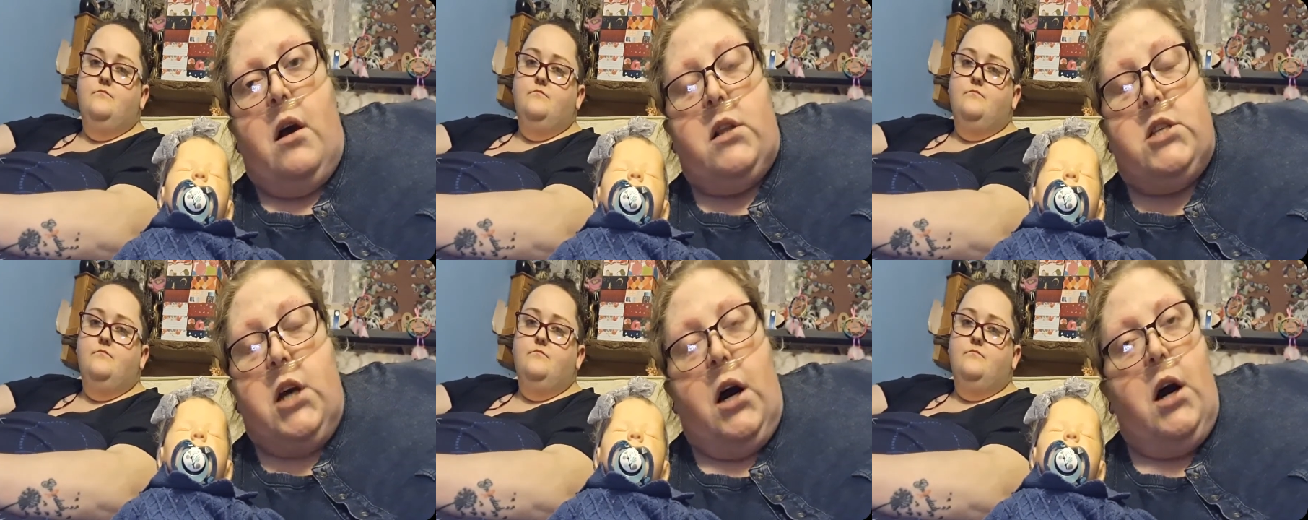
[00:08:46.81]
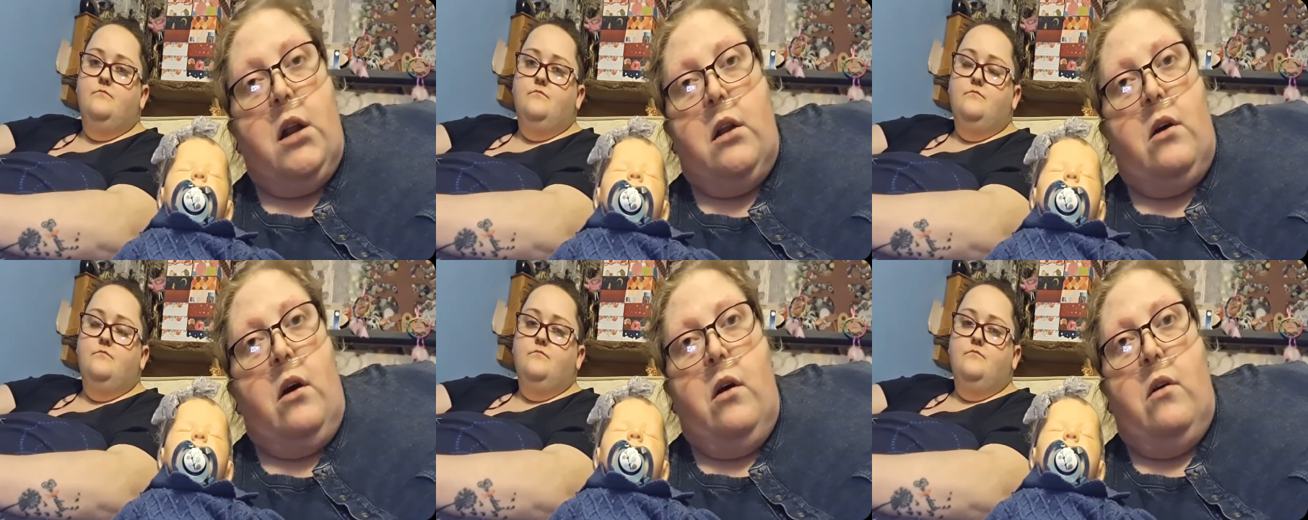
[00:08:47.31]
Speaker 1: a ton
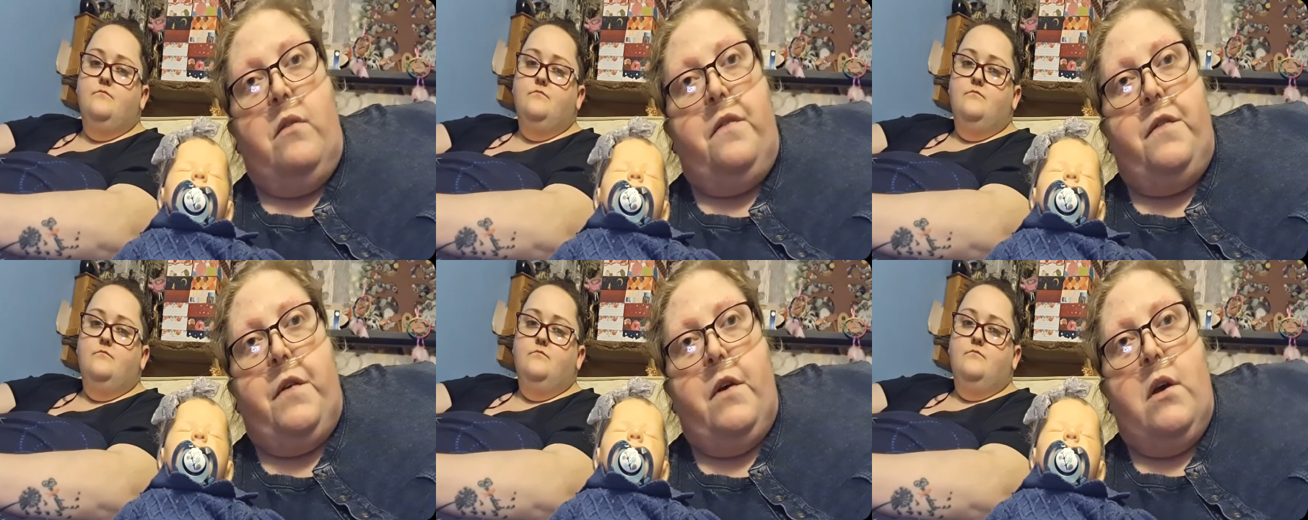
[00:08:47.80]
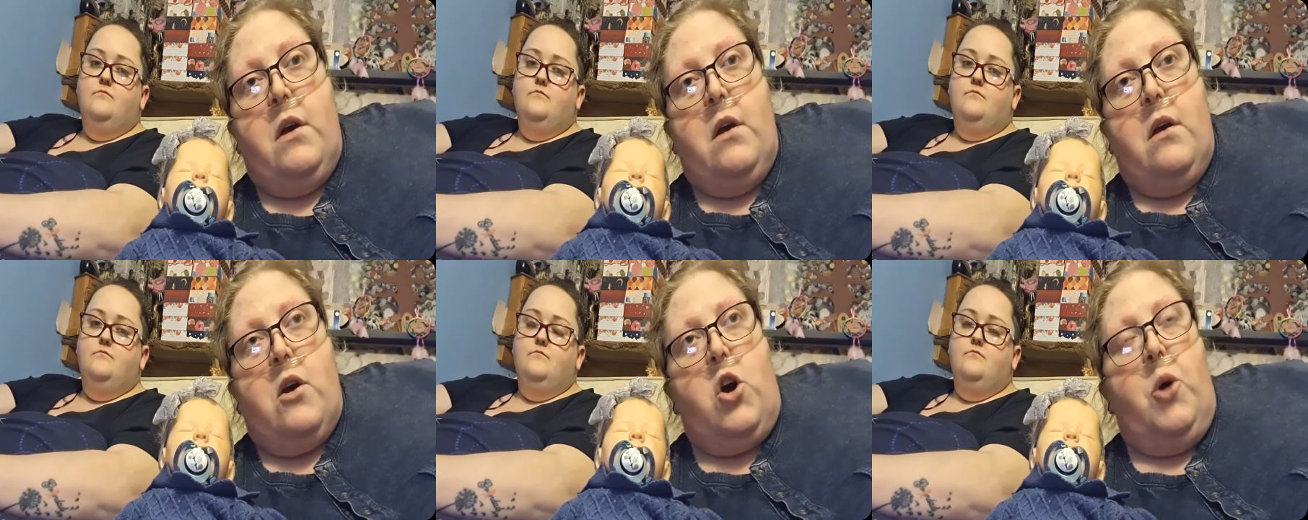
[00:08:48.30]
of
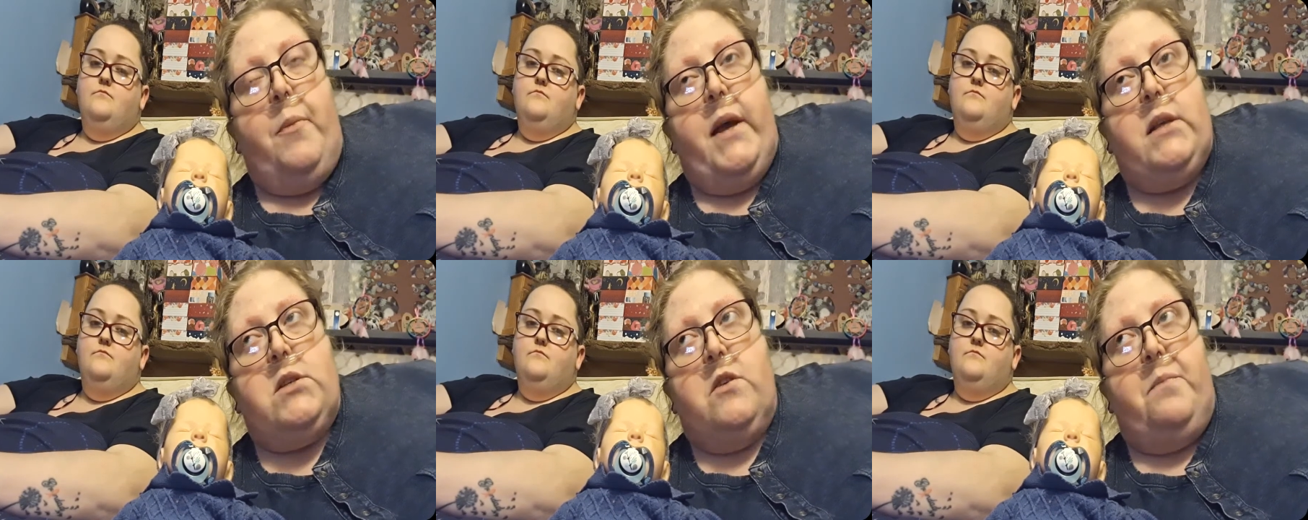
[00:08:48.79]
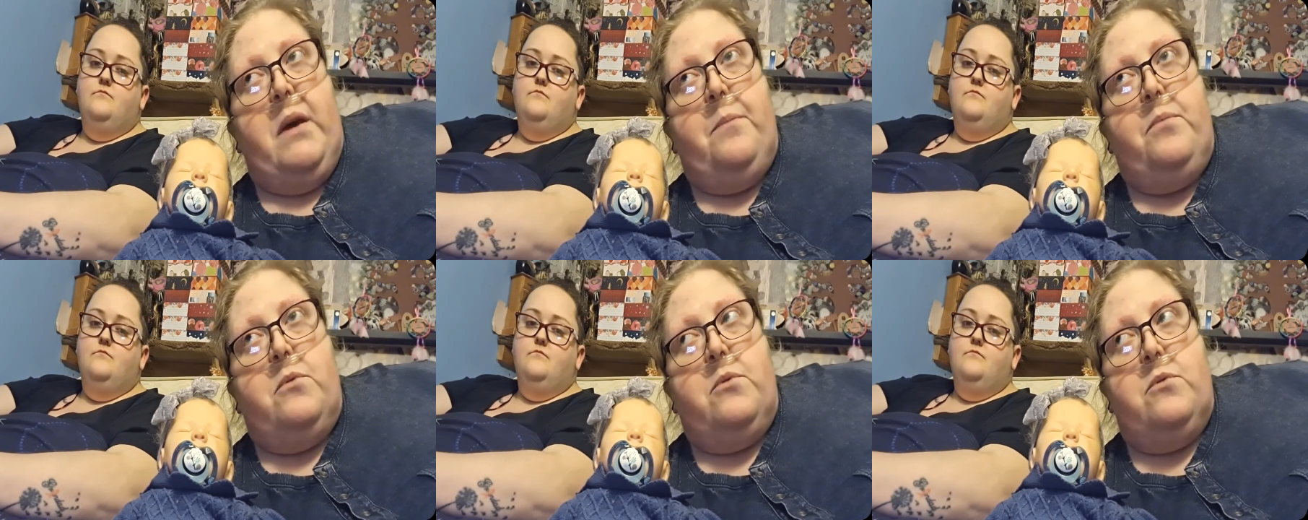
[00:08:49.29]
comments of
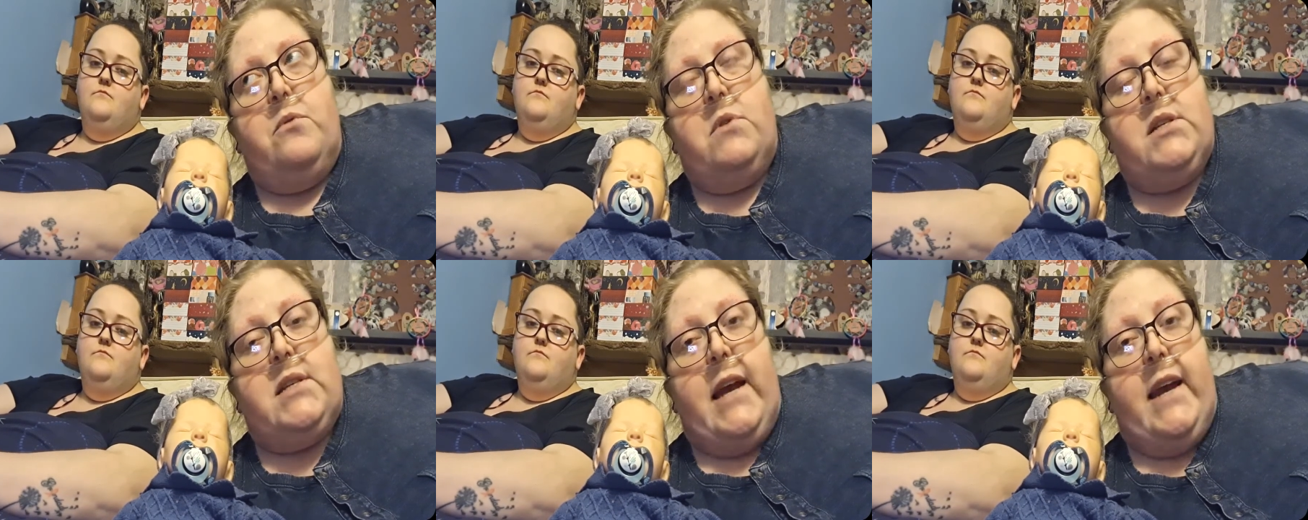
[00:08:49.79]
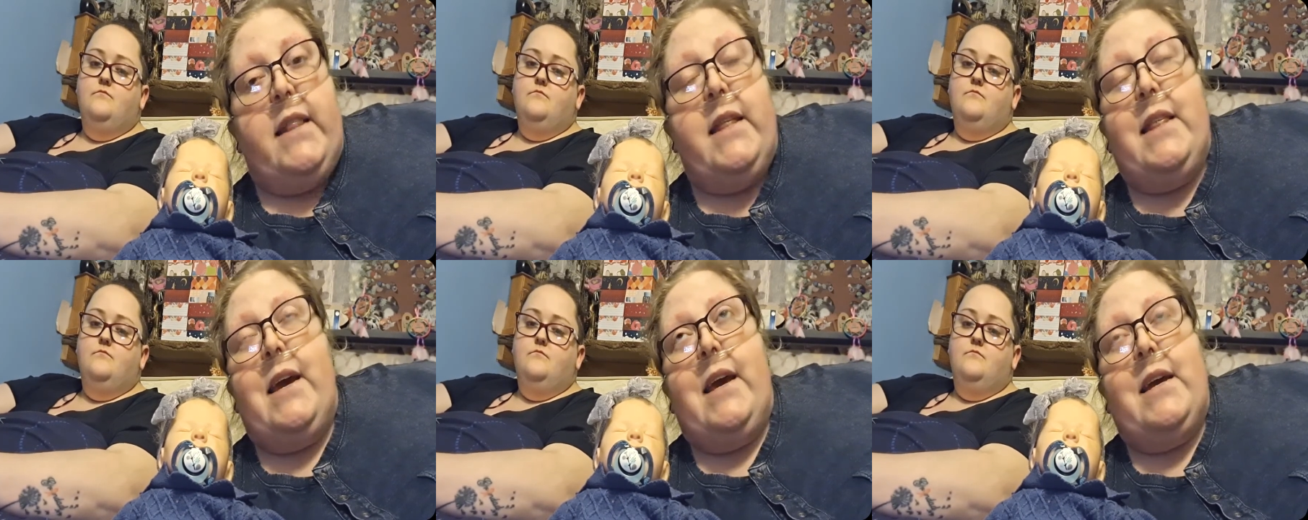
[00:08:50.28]
people stating
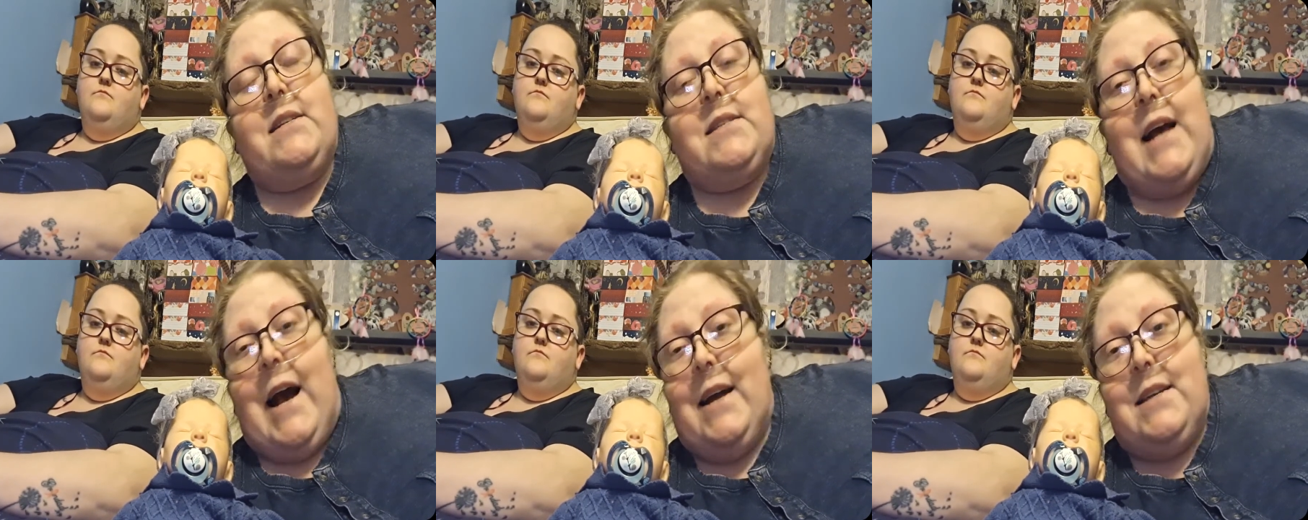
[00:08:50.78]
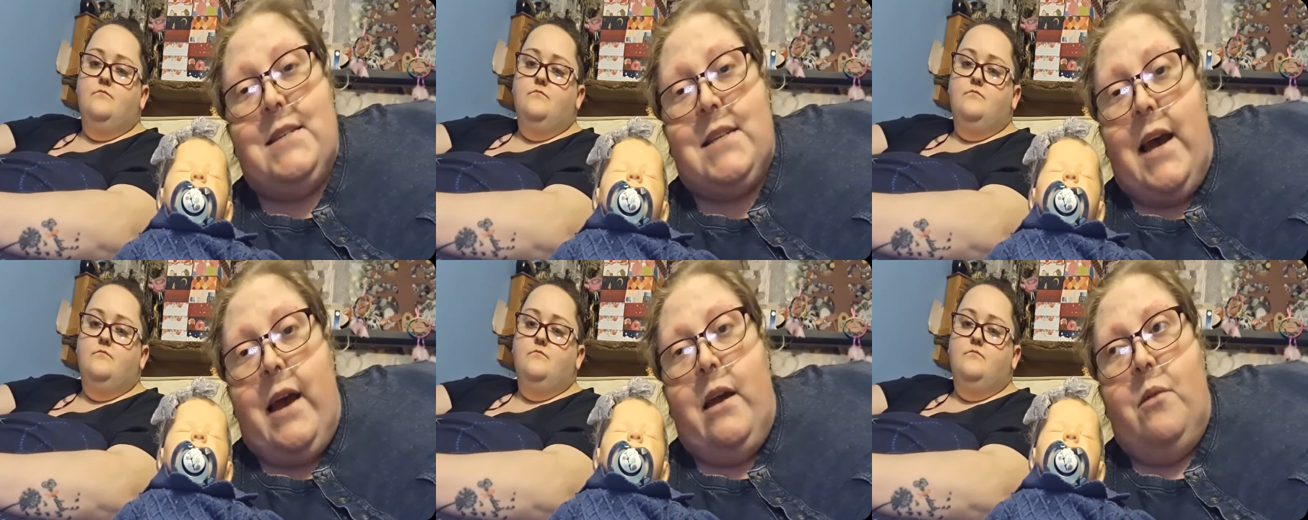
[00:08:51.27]
that the exact
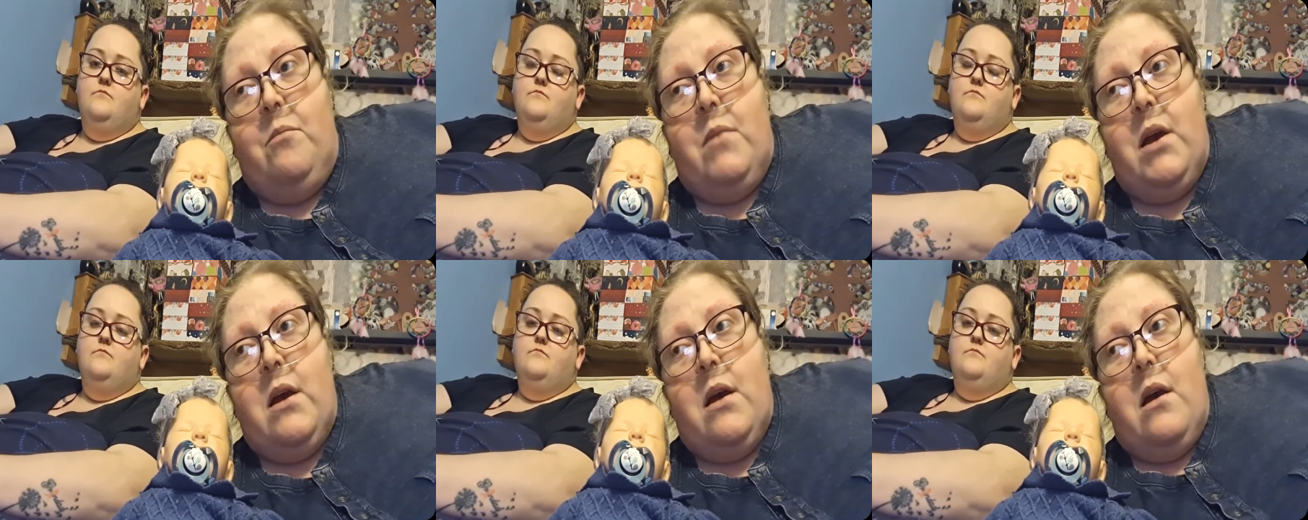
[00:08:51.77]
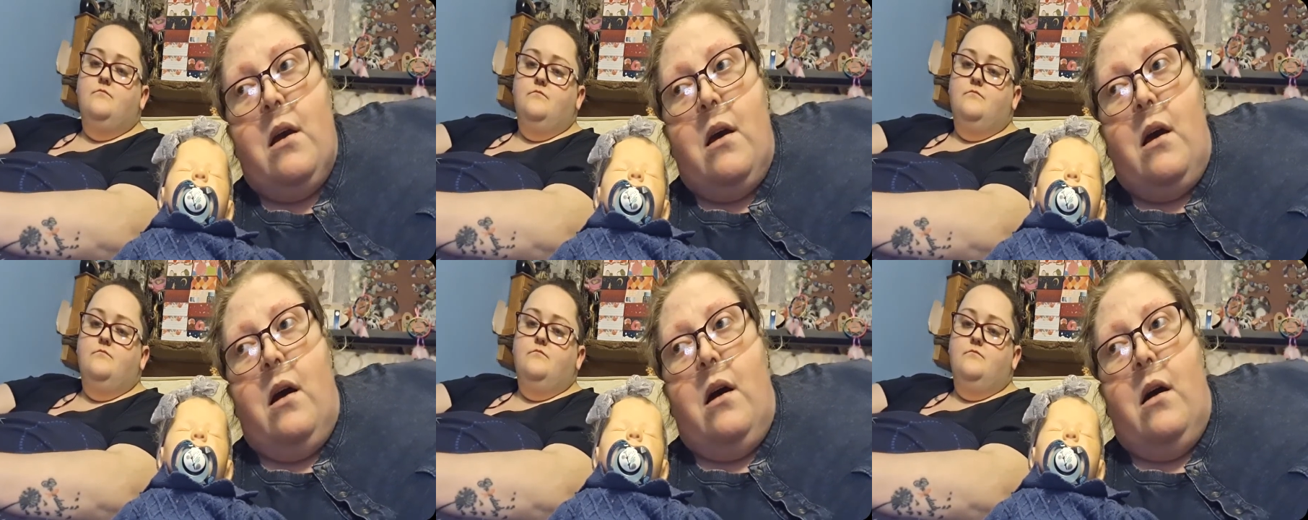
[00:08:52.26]
same.
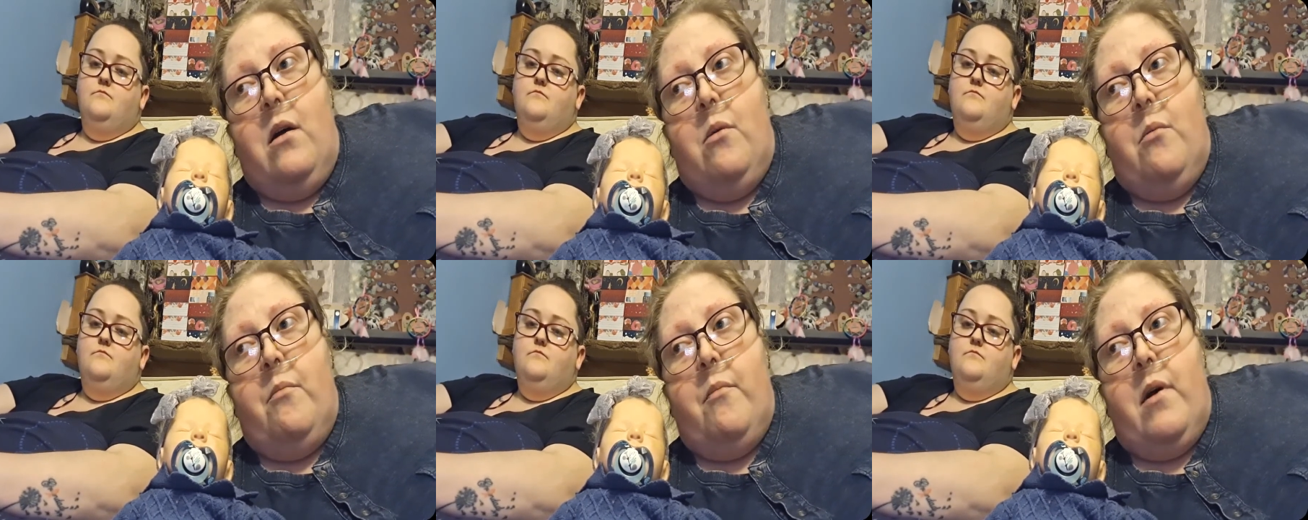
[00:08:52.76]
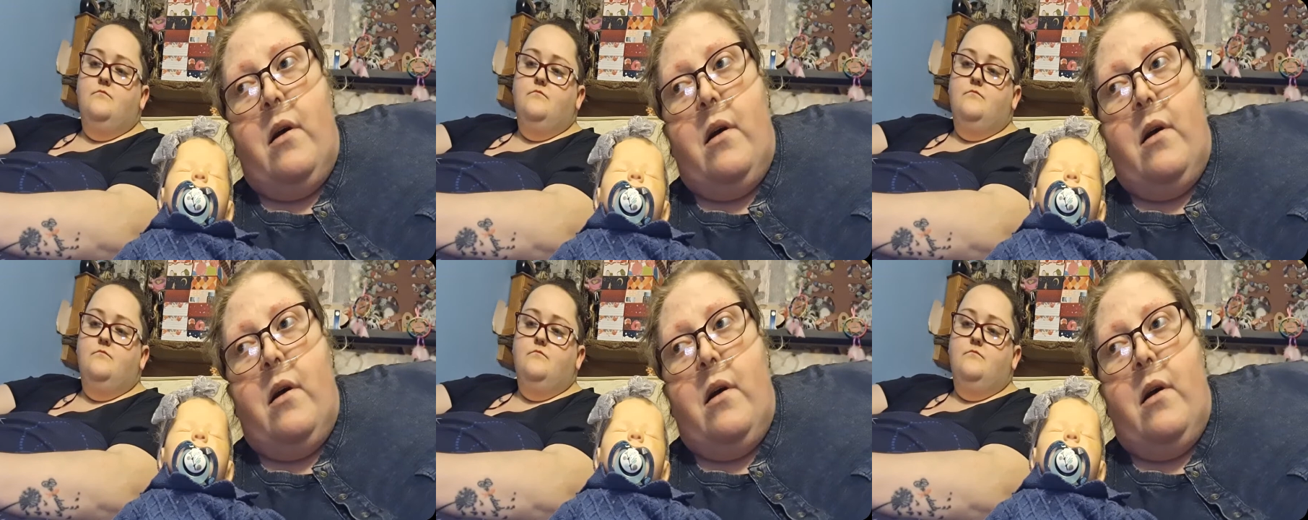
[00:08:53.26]
Um,